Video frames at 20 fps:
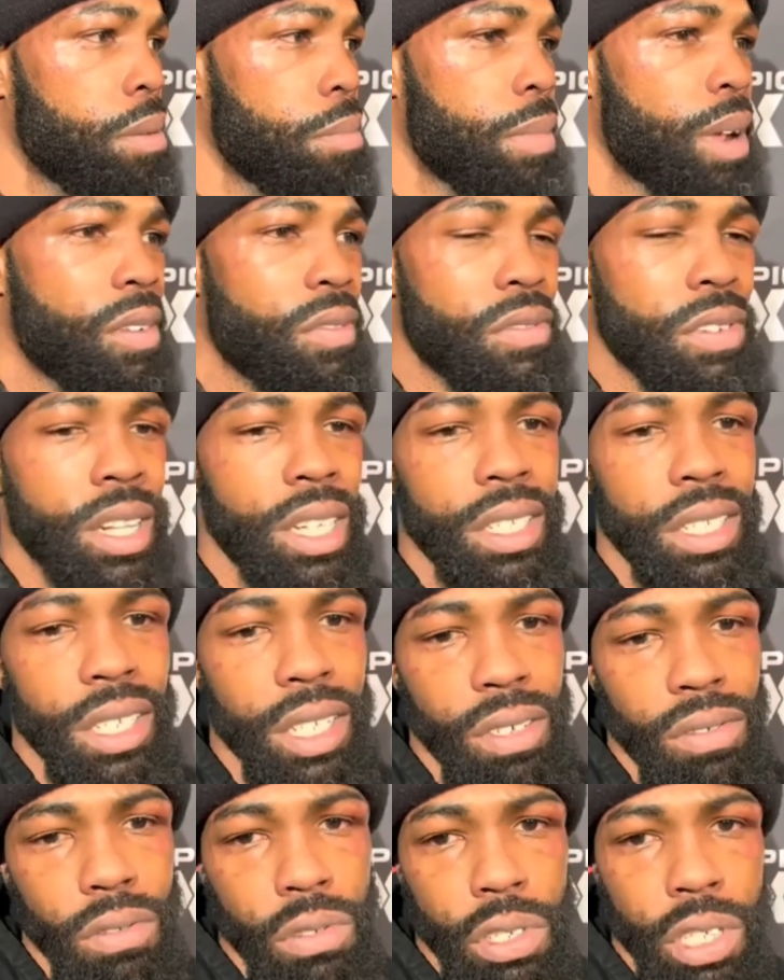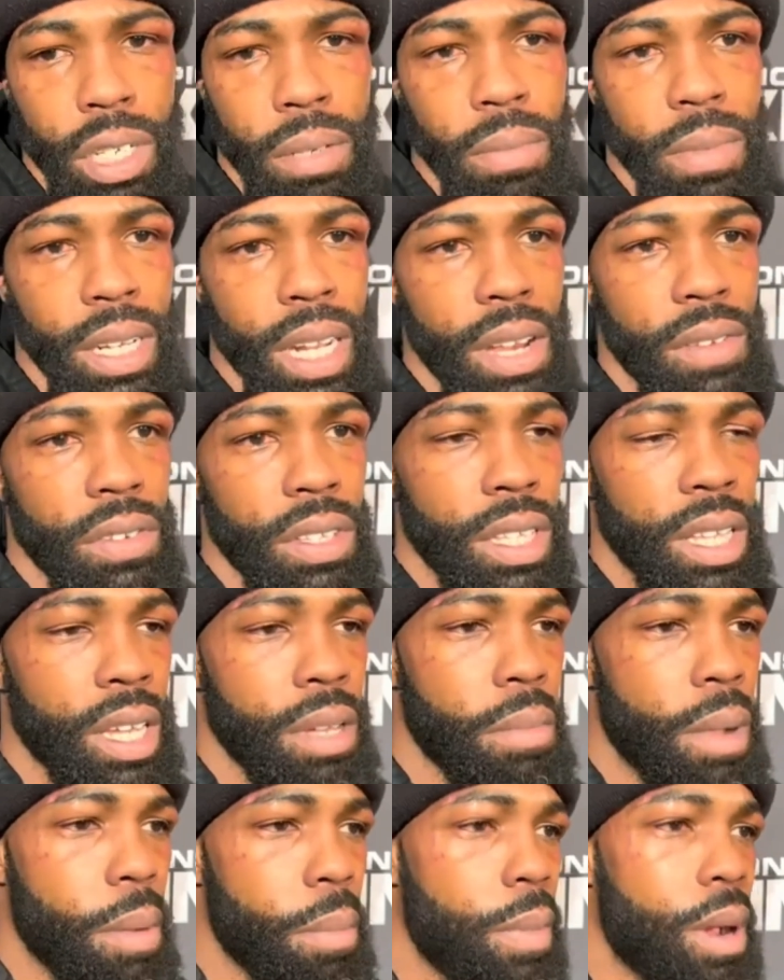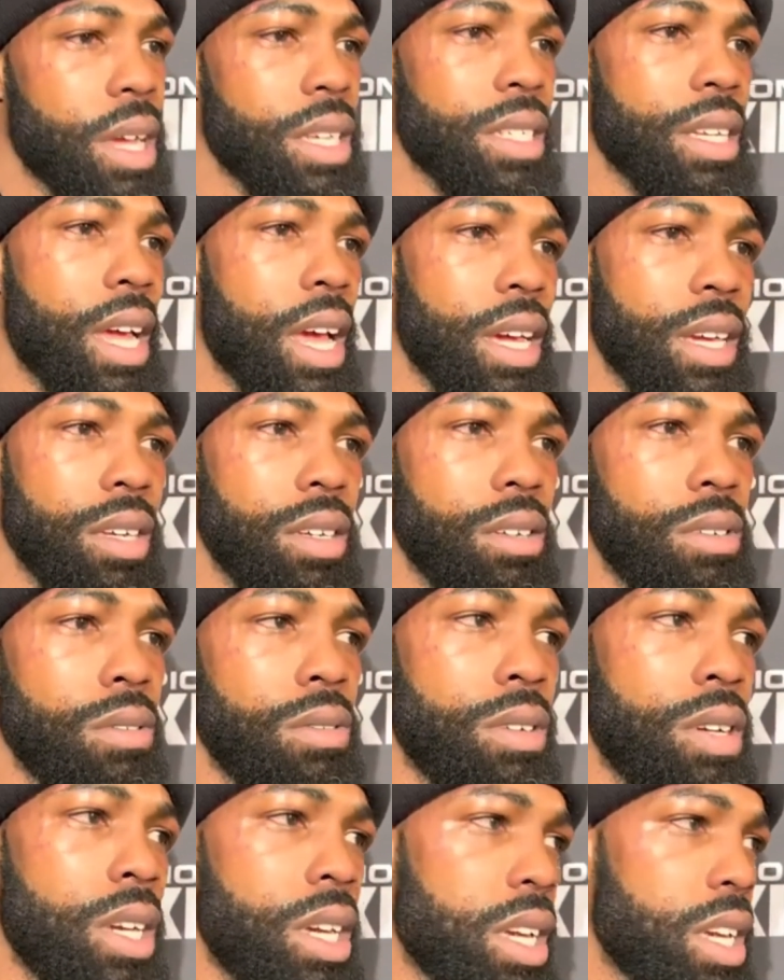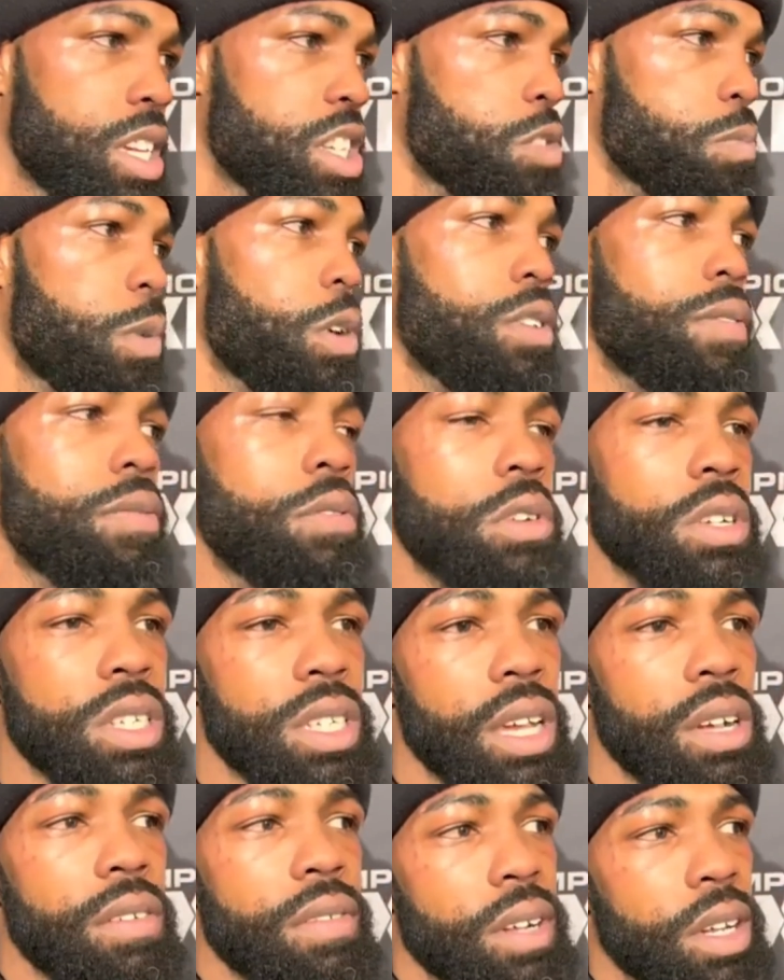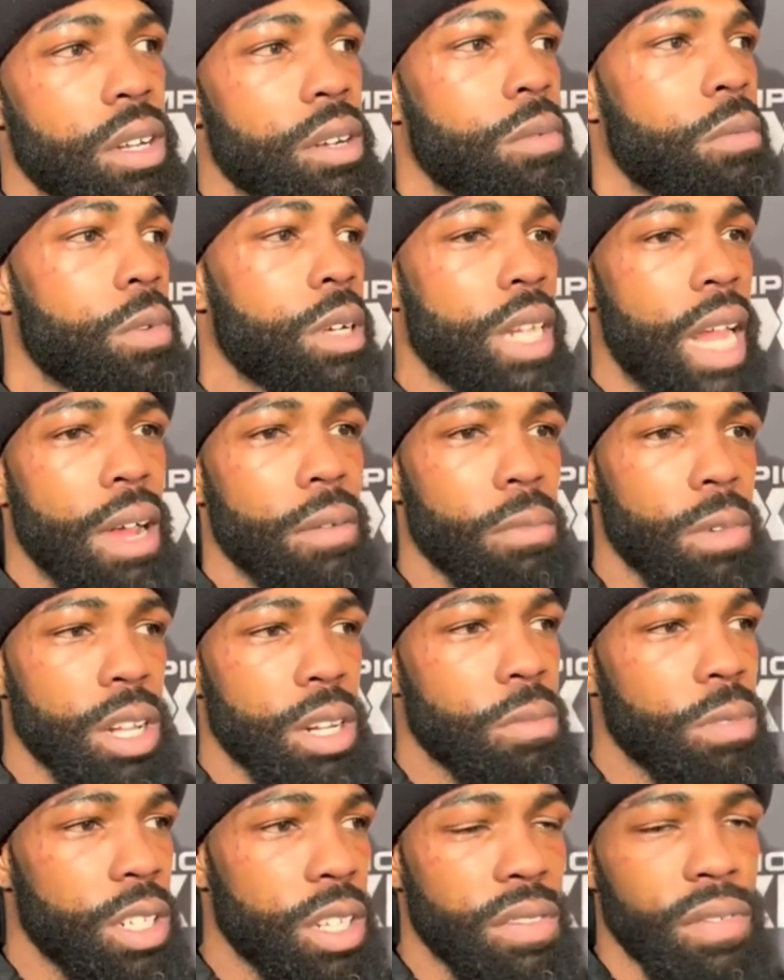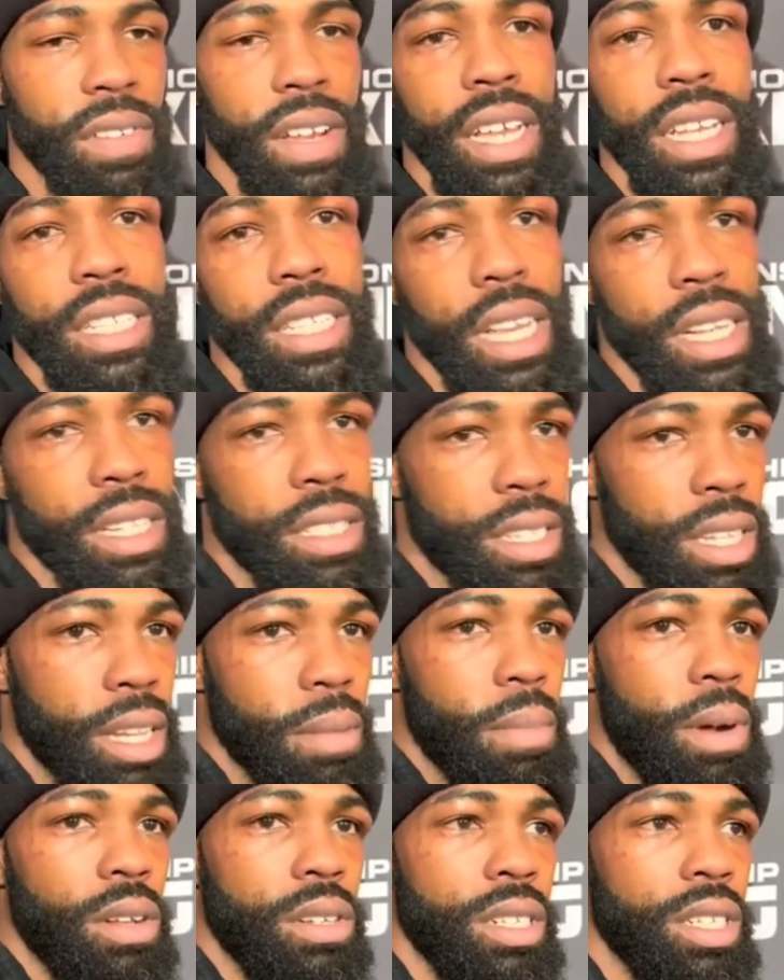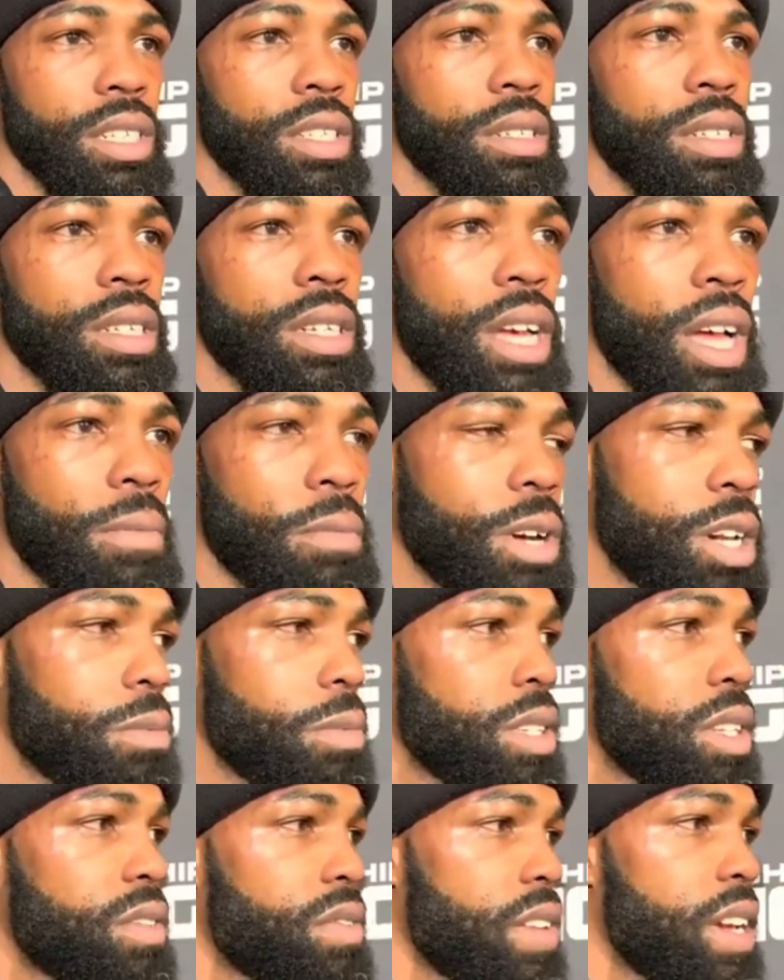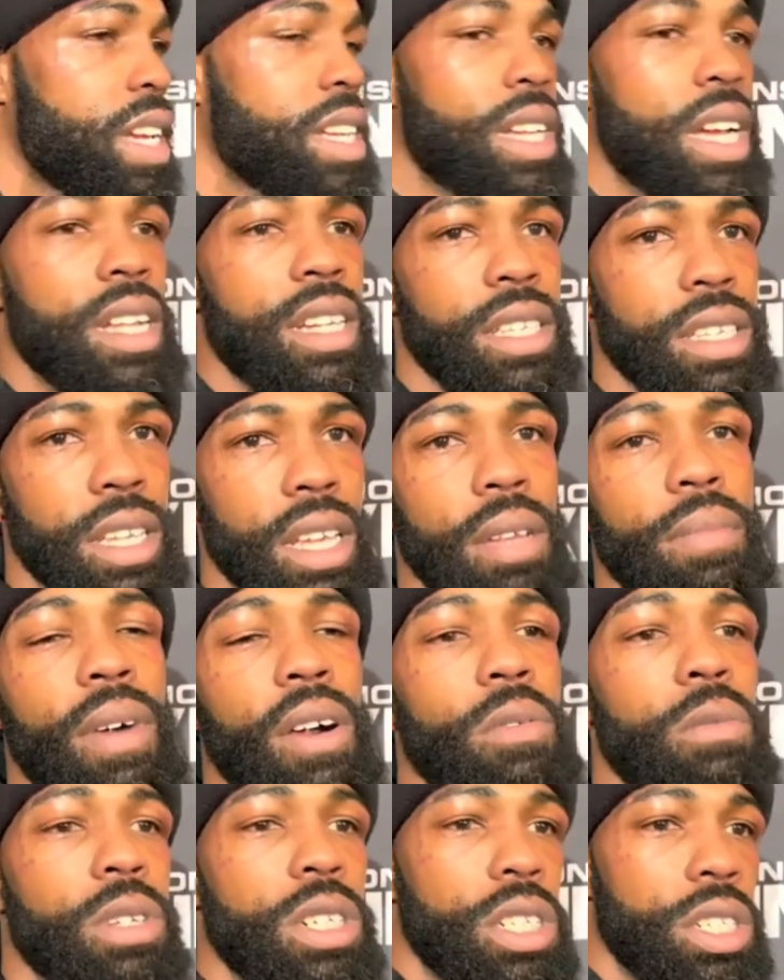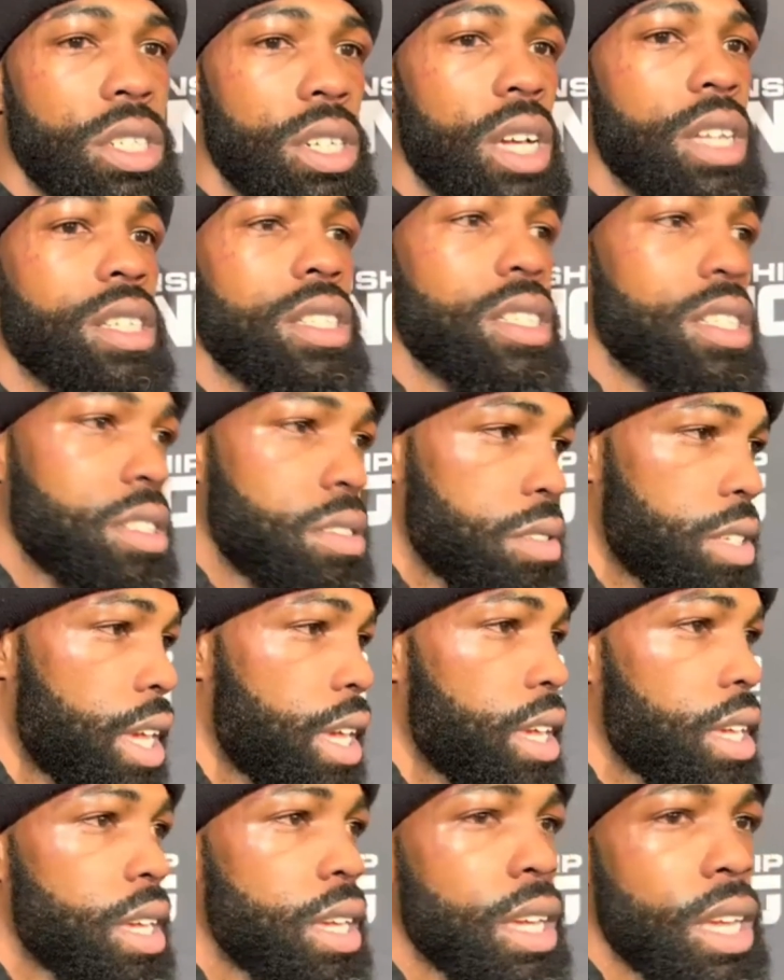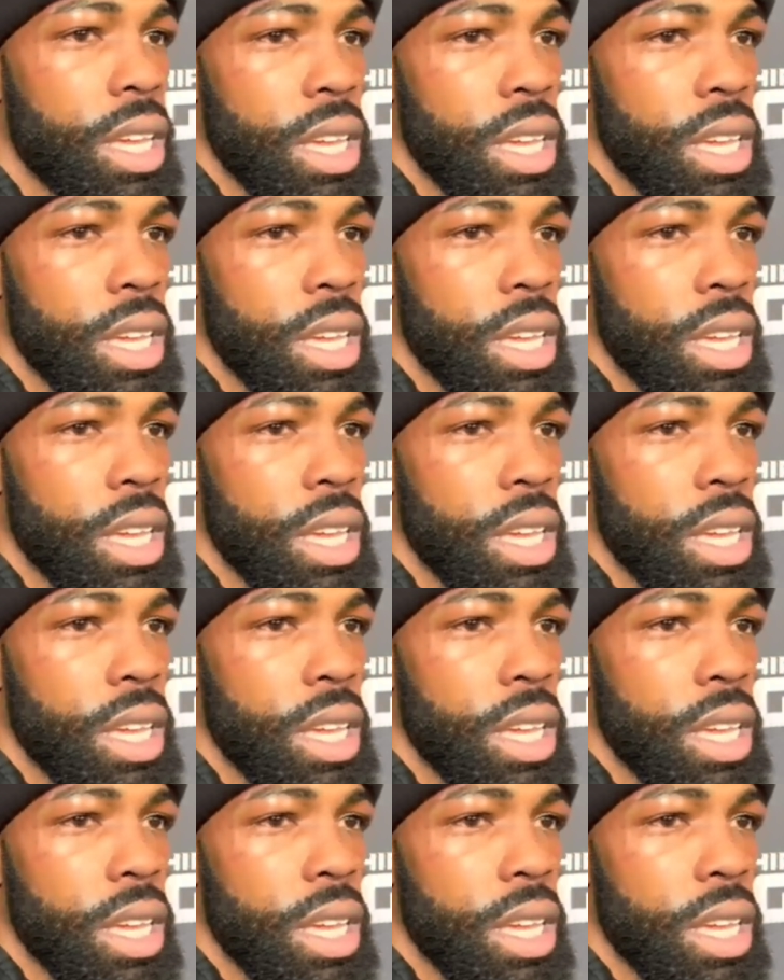My ring generalship and everything, my boxing IQ, it spoke for itself. I wonder what the fans got to say about this. I wonder what the fans got to say about what the judges are saying.